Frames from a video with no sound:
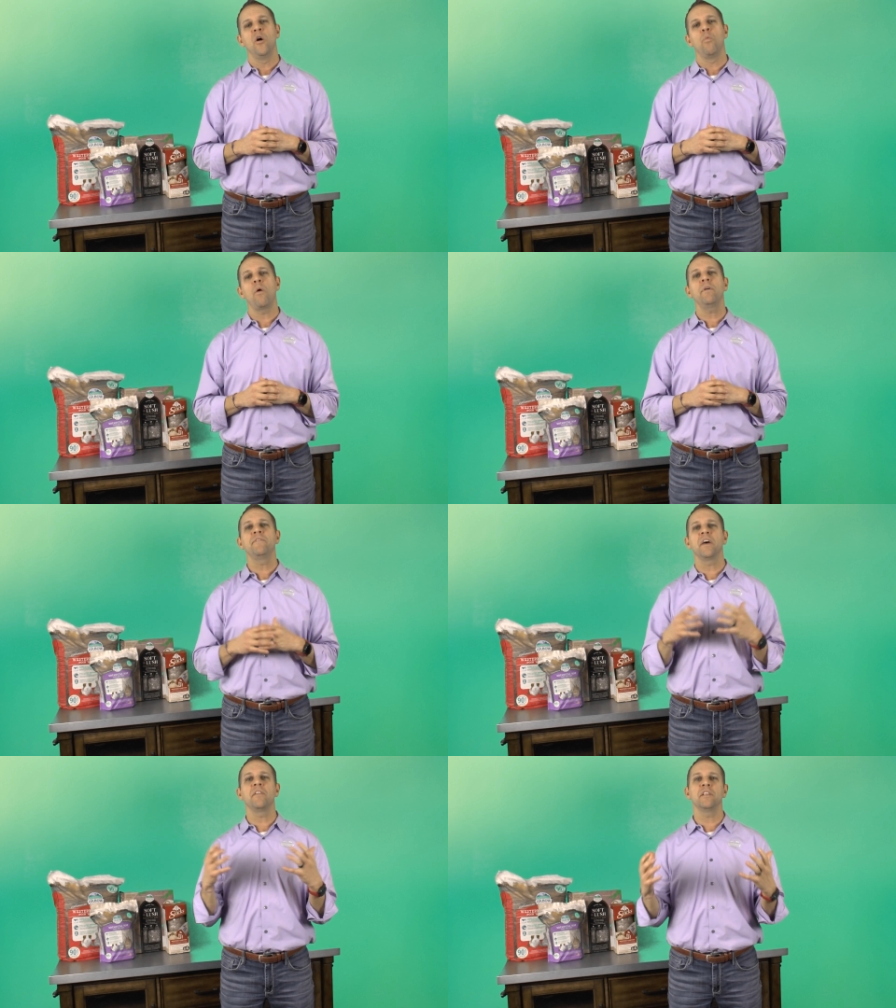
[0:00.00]
What
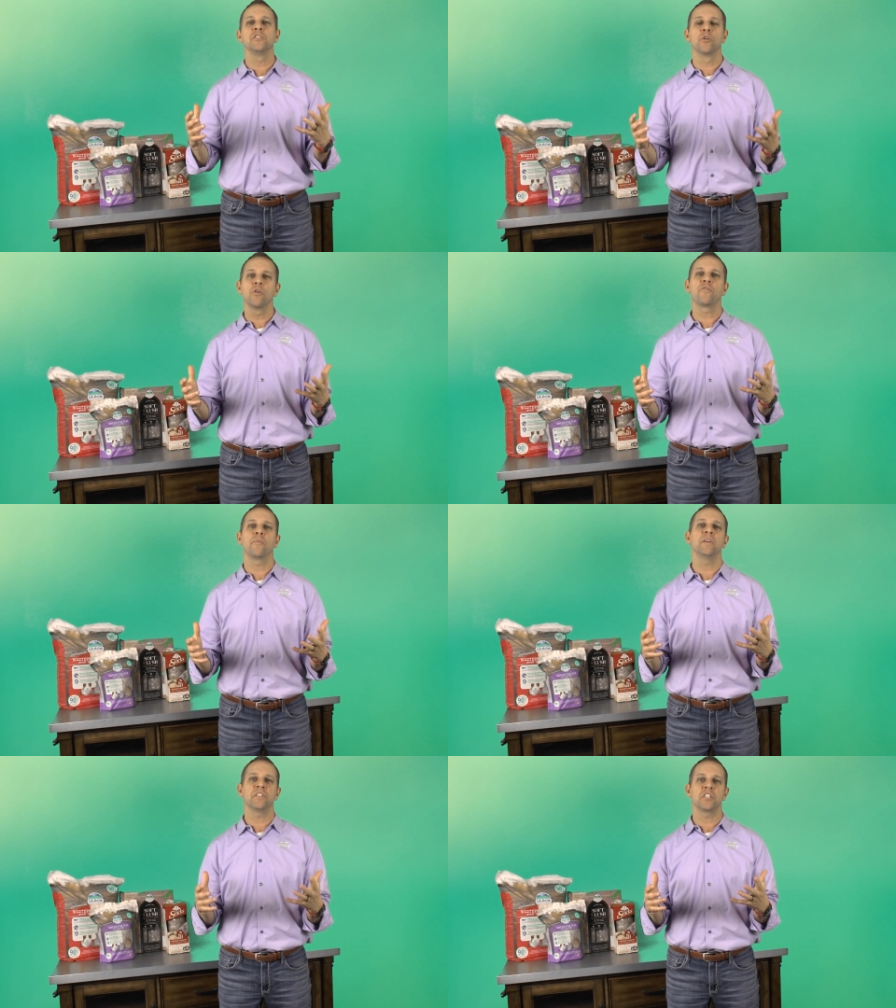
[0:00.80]
we've done is learn
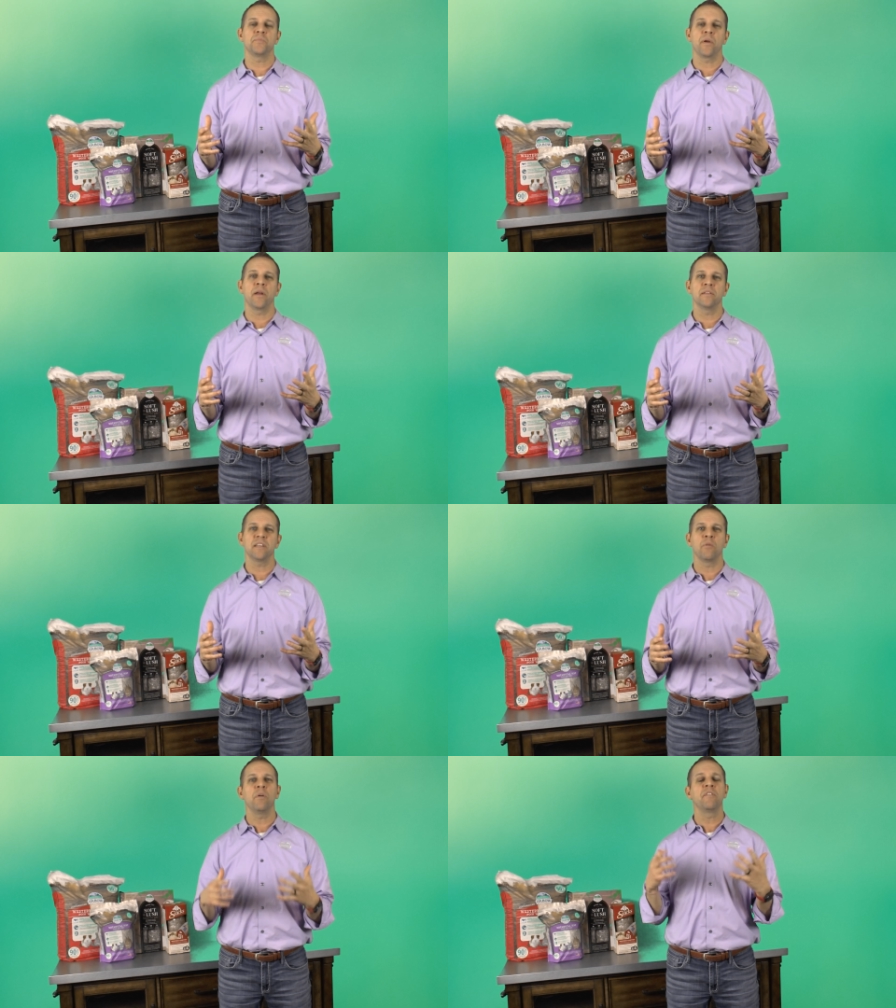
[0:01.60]
from this experience
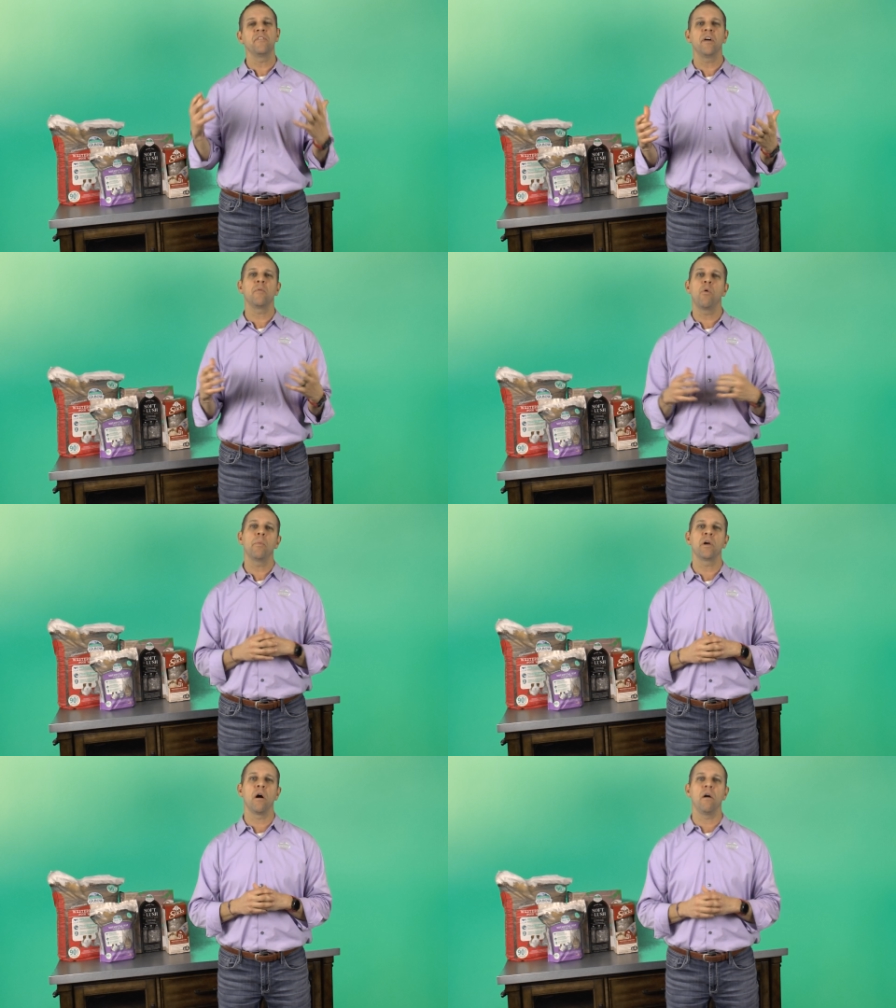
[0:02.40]
and we've developed what
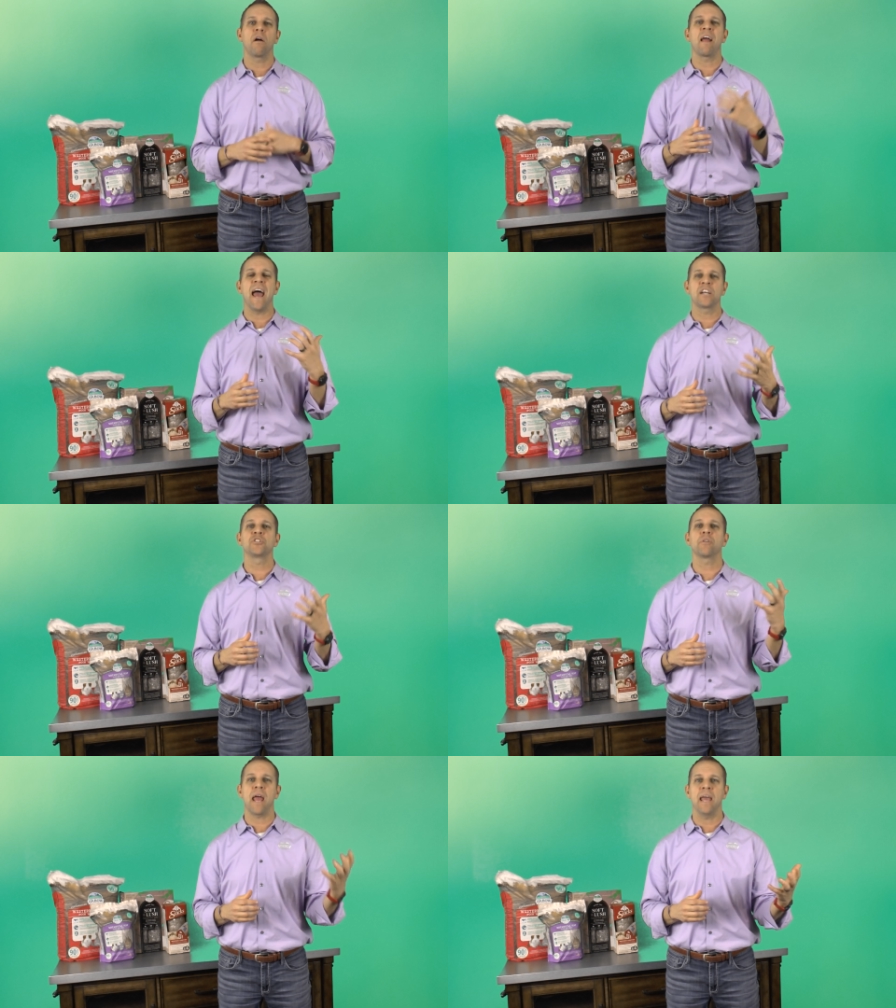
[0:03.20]
we call our
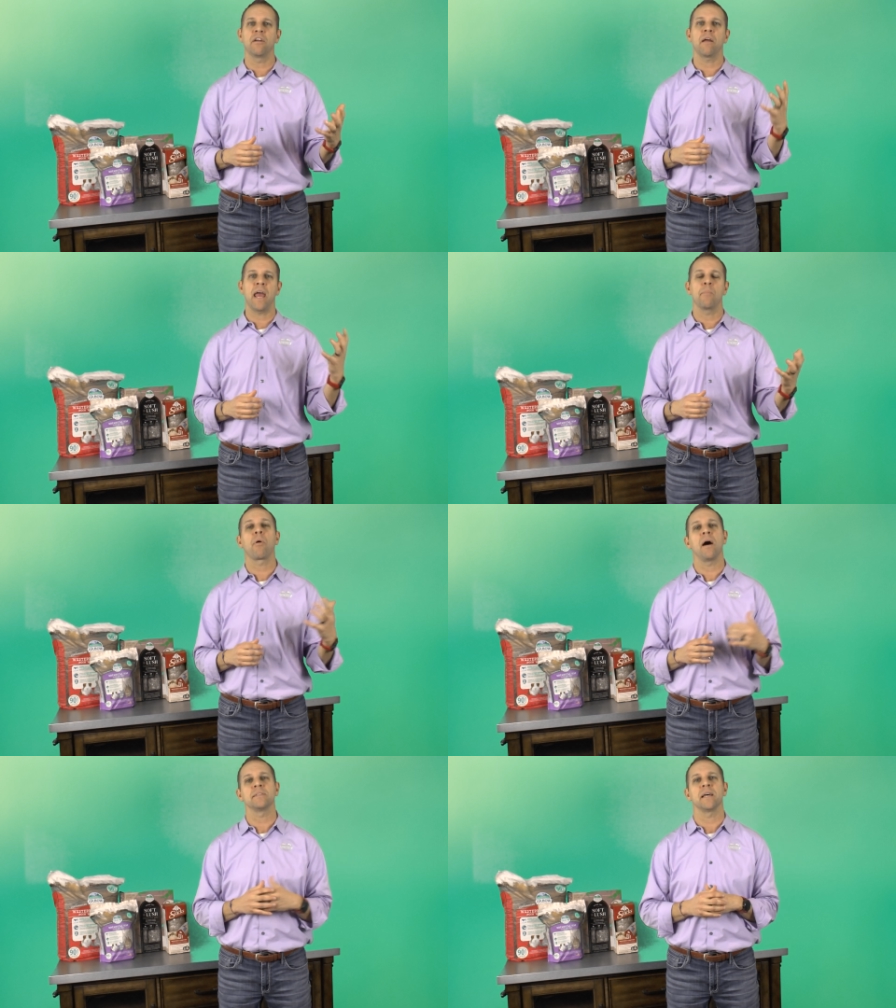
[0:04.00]
extra acre hay
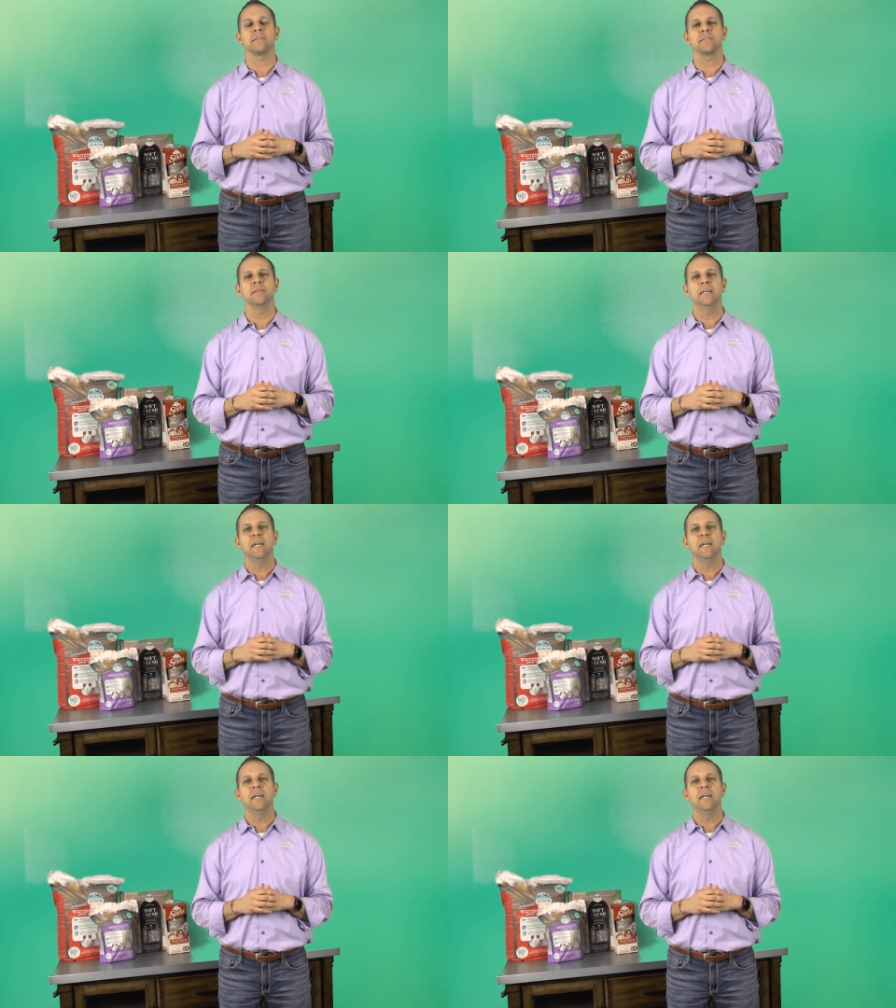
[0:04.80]
process.